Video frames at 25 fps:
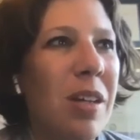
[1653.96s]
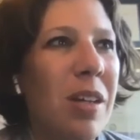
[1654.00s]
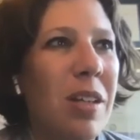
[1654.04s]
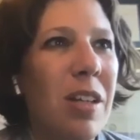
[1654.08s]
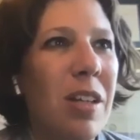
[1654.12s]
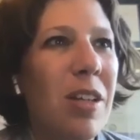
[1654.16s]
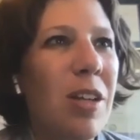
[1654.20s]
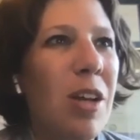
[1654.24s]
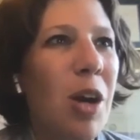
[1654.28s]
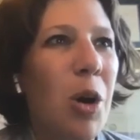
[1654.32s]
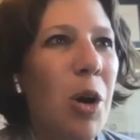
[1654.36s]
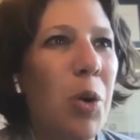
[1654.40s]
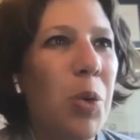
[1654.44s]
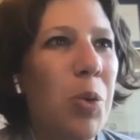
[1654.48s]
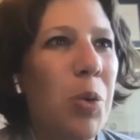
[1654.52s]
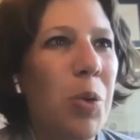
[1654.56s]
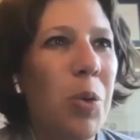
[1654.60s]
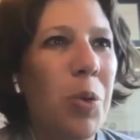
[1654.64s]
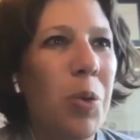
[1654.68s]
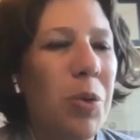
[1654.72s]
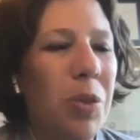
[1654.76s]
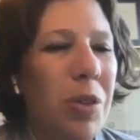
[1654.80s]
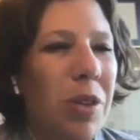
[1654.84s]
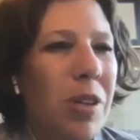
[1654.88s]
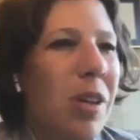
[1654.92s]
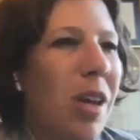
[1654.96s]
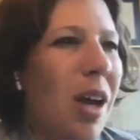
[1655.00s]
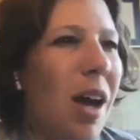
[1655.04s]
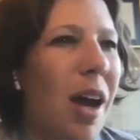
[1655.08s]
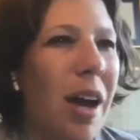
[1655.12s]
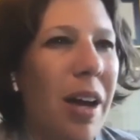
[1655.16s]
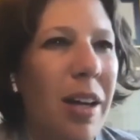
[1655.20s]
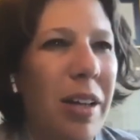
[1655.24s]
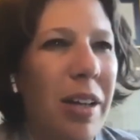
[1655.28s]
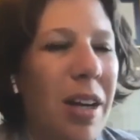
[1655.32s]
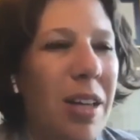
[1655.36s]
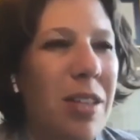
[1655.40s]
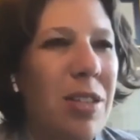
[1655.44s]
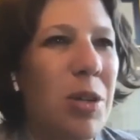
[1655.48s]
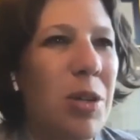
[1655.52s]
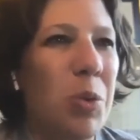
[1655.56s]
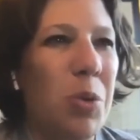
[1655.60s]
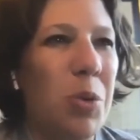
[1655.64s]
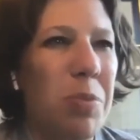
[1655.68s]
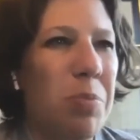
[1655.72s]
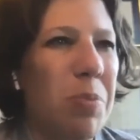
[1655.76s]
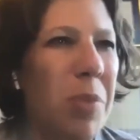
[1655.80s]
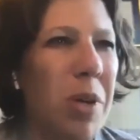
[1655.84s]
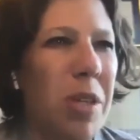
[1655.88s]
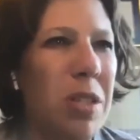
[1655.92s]
you know yeah i guess it w-
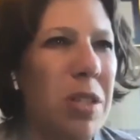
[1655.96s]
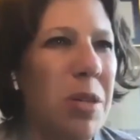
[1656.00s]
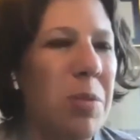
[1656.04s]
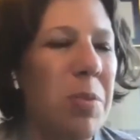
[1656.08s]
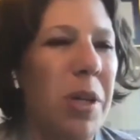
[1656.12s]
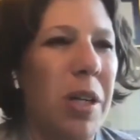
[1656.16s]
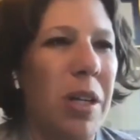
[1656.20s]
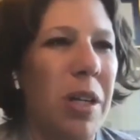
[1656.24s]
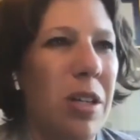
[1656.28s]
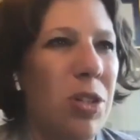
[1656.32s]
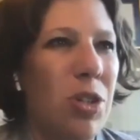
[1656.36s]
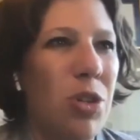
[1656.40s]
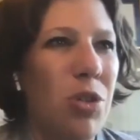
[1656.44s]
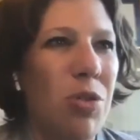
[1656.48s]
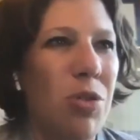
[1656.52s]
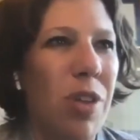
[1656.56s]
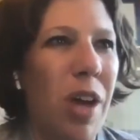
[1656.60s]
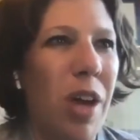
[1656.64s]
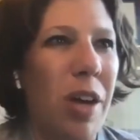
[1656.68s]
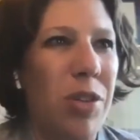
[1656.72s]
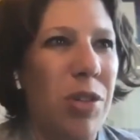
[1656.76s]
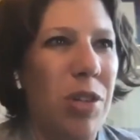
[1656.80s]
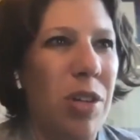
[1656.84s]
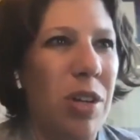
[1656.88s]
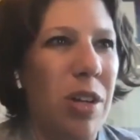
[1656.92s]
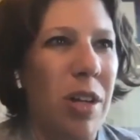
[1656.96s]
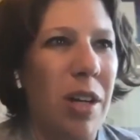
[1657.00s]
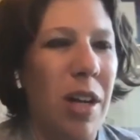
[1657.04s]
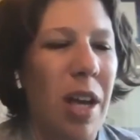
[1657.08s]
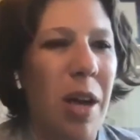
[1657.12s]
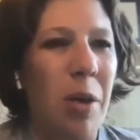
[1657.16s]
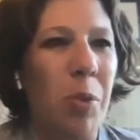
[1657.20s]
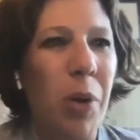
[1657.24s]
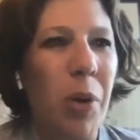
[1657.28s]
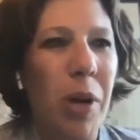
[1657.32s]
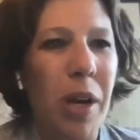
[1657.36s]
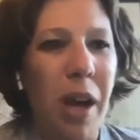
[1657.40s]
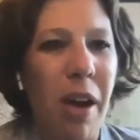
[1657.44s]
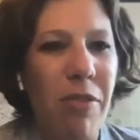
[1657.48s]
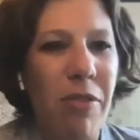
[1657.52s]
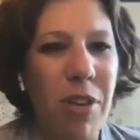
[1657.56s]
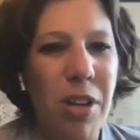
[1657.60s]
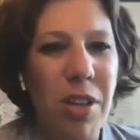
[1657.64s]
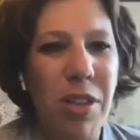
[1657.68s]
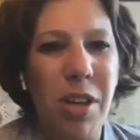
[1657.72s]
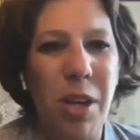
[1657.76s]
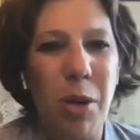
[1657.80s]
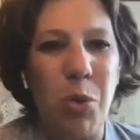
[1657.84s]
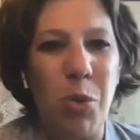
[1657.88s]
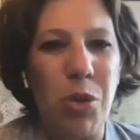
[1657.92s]
must have been in 2008 when
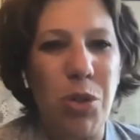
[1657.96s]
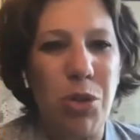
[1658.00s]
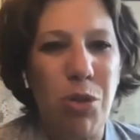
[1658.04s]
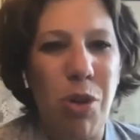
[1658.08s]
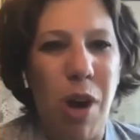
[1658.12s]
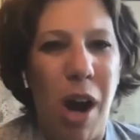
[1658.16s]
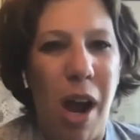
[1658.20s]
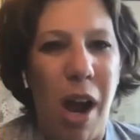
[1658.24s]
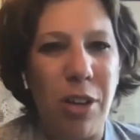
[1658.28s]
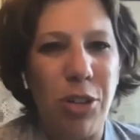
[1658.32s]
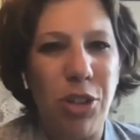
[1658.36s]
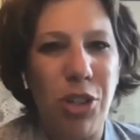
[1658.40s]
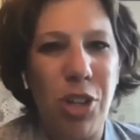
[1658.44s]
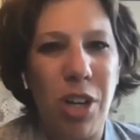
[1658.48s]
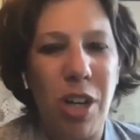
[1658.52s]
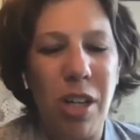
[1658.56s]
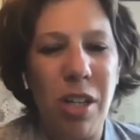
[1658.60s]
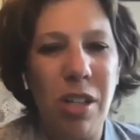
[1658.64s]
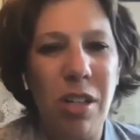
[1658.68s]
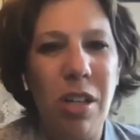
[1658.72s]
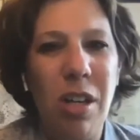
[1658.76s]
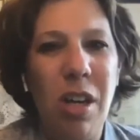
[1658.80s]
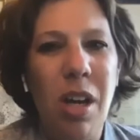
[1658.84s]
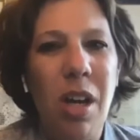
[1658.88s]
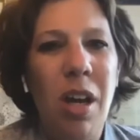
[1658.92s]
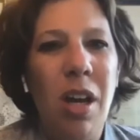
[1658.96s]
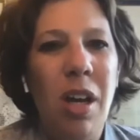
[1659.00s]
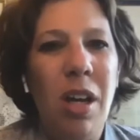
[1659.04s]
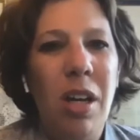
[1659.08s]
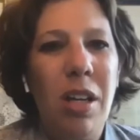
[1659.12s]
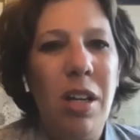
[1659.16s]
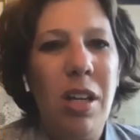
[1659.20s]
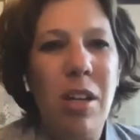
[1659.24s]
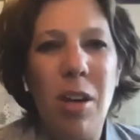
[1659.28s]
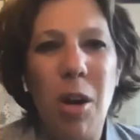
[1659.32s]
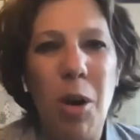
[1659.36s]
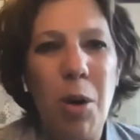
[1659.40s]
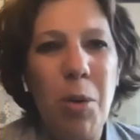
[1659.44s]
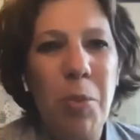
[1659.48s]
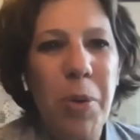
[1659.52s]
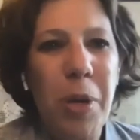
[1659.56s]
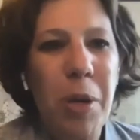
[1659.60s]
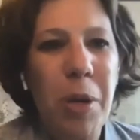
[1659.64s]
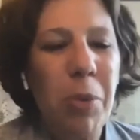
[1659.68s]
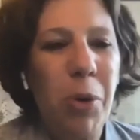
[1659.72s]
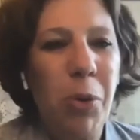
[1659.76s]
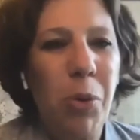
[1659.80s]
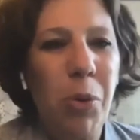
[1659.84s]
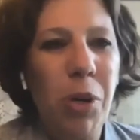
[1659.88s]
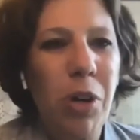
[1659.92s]
everything was crashing you know
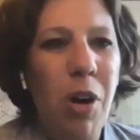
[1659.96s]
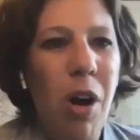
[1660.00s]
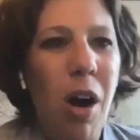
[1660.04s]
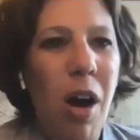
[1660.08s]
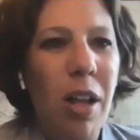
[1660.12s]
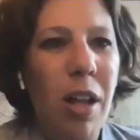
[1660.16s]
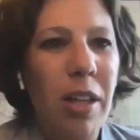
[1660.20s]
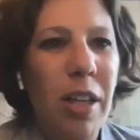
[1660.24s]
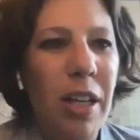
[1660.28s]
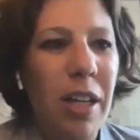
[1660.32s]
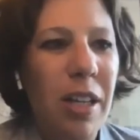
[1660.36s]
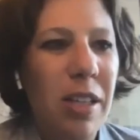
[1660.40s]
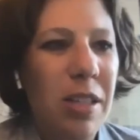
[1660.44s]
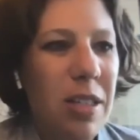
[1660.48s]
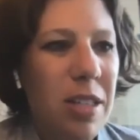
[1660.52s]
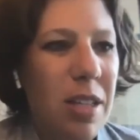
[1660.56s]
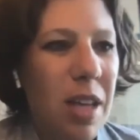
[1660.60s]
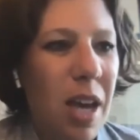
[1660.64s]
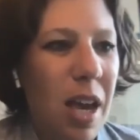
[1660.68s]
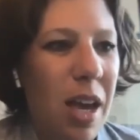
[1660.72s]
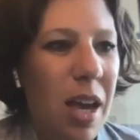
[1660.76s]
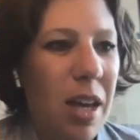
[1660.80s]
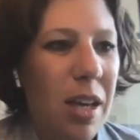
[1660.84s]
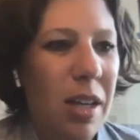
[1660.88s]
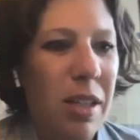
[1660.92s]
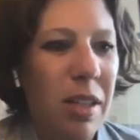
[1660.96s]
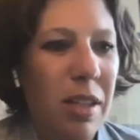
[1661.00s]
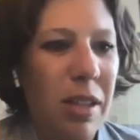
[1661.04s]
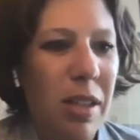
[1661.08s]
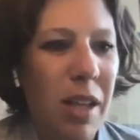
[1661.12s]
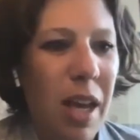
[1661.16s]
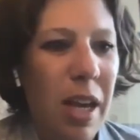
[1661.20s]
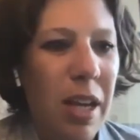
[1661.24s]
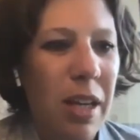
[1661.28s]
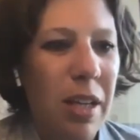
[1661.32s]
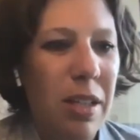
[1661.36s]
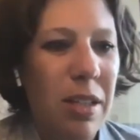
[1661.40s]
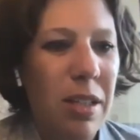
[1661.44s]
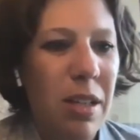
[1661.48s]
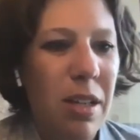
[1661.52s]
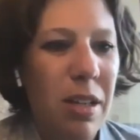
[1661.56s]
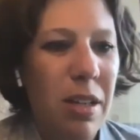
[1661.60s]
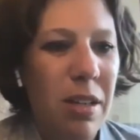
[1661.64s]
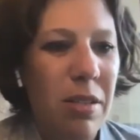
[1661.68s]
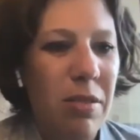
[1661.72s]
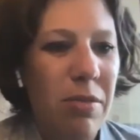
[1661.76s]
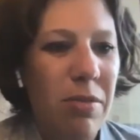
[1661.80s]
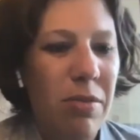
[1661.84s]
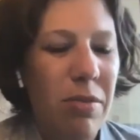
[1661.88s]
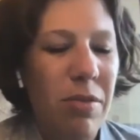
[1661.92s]
people were calling and saying like
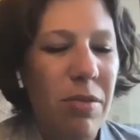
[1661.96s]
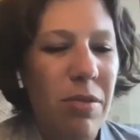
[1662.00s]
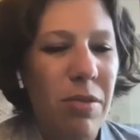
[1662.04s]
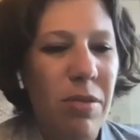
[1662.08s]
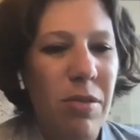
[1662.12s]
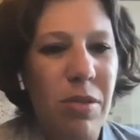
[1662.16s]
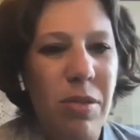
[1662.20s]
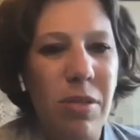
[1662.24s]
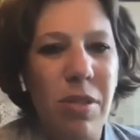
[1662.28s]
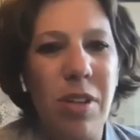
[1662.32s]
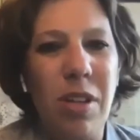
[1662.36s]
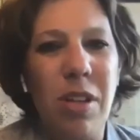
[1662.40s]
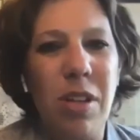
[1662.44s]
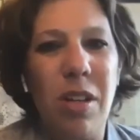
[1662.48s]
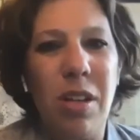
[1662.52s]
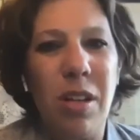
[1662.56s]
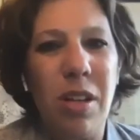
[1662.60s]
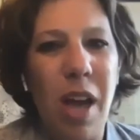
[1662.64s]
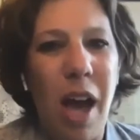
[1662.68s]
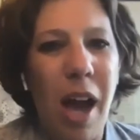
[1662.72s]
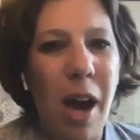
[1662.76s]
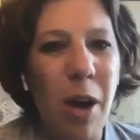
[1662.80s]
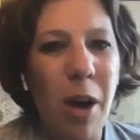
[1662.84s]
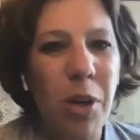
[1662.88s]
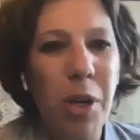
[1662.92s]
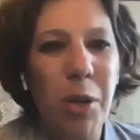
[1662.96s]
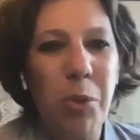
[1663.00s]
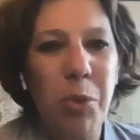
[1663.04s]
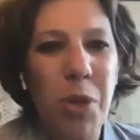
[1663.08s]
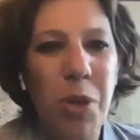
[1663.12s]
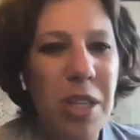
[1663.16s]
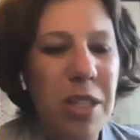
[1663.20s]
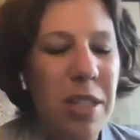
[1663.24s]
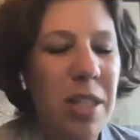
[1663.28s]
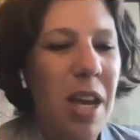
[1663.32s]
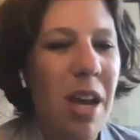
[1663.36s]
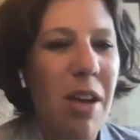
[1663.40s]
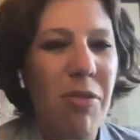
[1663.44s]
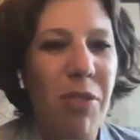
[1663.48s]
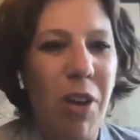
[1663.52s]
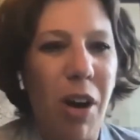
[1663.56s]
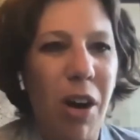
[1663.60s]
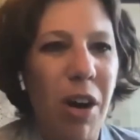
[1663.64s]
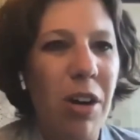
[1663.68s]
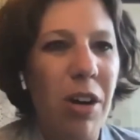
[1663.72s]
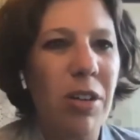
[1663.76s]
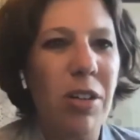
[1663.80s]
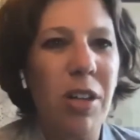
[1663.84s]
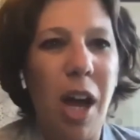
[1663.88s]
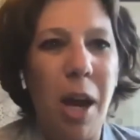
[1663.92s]
how can we save
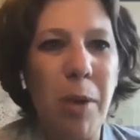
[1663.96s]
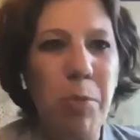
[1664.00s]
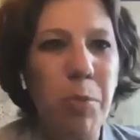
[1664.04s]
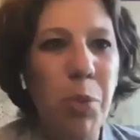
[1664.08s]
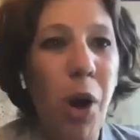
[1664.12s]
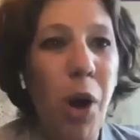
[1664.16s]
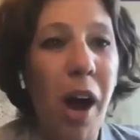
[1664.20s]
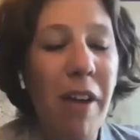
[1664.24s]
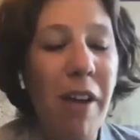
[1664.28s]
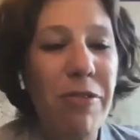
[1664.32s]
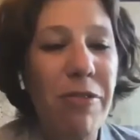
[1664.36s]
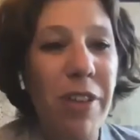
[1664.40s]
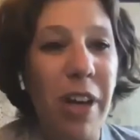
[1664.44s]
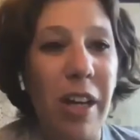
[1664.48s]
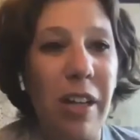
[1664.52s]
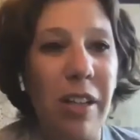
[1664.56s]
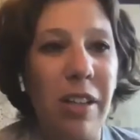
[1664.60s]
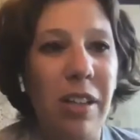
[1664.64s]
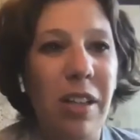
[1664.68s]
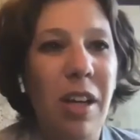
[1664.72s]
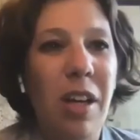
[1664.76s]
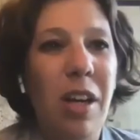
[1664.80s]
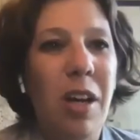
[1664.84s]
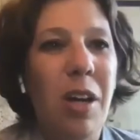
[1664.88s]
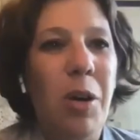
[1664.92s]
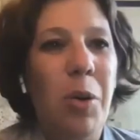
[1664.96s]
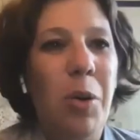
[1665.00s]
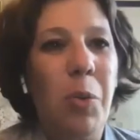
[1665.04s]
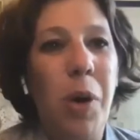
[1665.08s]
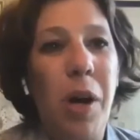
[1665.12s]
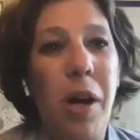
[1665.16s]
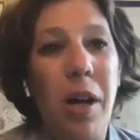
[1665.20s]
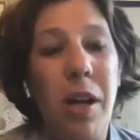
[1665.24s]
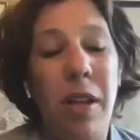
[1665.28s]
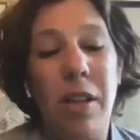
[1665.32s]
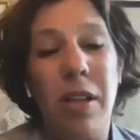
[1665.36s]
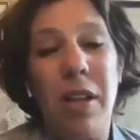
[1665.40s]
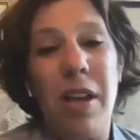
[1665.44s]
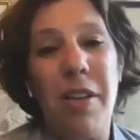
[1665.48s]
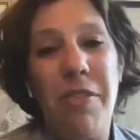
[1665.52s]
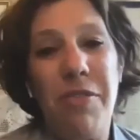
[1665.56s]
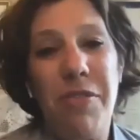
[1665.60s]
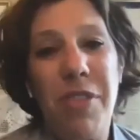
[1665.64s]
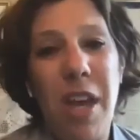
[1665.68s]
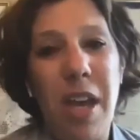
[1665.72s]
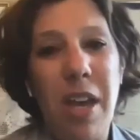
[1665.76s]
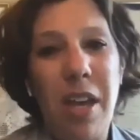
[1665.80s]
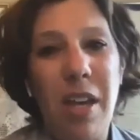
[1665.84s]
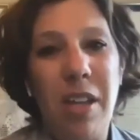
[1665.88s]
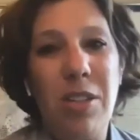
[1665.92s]
our nonprofit? Well, if
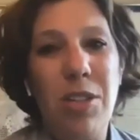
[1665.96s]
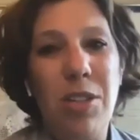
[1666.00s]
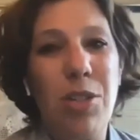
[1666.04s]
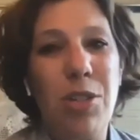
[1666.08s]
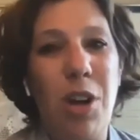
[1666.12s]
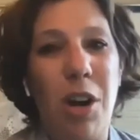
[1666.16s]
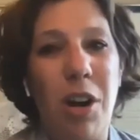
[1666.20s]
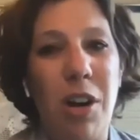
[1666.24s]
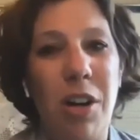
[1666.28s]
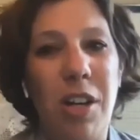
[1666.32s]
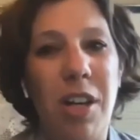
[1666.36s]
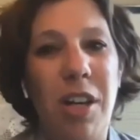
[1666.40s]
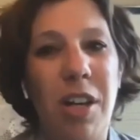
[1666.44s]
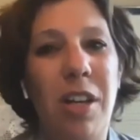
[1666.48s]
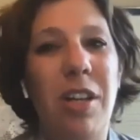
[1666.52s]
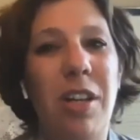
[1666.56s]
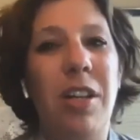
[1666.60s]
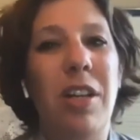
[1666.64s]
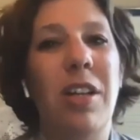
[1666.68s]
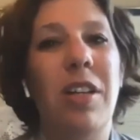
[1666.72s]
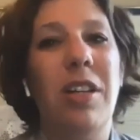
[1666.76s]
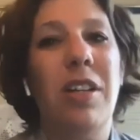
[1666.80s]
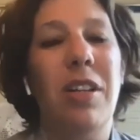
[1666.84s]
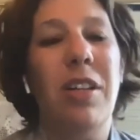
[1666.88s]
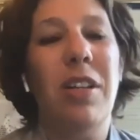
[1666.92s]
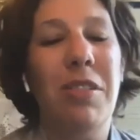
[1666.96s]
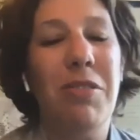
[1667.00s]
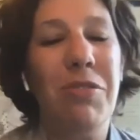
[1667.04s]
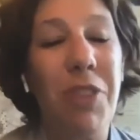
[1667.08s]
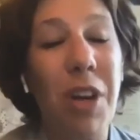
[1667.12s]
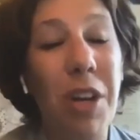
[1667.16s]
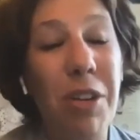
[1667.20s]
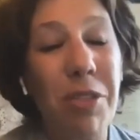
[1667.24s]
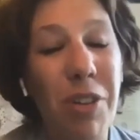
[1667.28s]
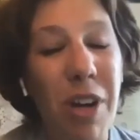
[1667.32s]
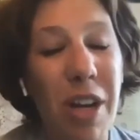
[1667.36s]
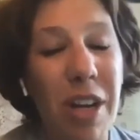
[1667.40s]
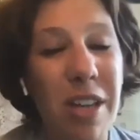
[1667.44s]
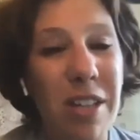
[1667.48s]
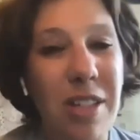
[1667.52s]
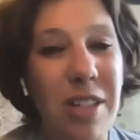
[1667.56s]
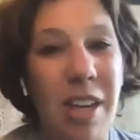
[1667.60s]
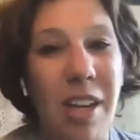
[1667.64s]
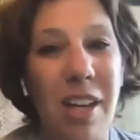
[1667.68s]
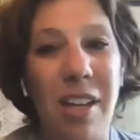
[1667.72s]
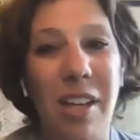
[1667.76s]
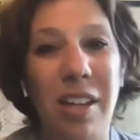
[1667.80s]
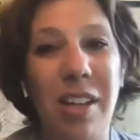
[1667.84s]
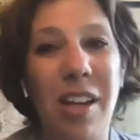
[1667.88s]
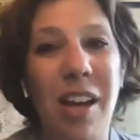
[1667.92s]
they had started
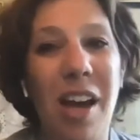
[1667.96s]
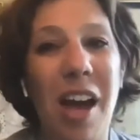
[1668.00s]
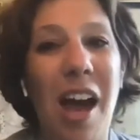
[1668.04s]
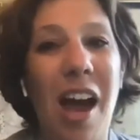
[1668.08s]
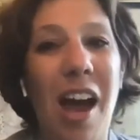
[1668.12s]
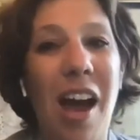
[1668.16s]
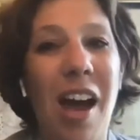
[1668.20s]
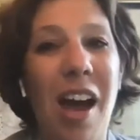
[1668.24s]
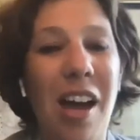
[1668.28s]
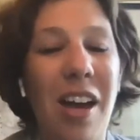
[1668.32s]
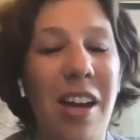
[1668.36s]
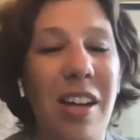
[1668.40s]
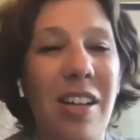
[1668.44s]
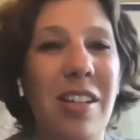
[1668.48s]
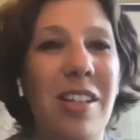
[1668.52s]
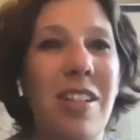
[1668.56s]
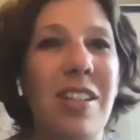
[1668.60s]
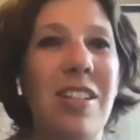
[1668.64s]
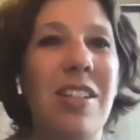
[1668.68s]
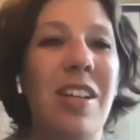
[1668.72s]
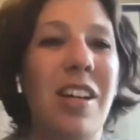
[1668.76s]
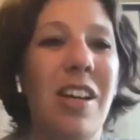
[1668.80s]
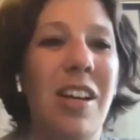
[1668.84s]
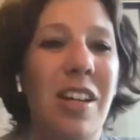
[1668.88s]
fundraising and